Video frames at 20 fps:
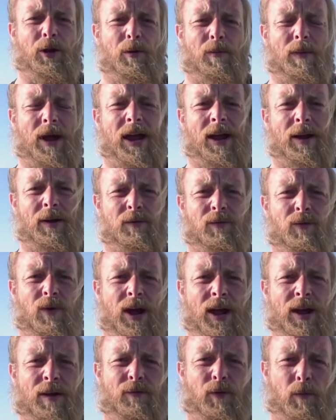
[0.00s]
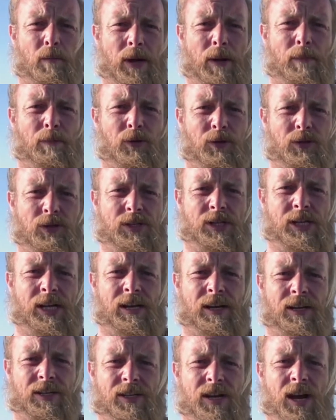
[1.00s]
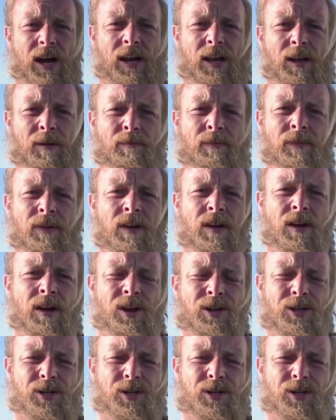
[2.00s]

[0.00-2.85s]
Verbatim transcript: humane way for people to seek asylum,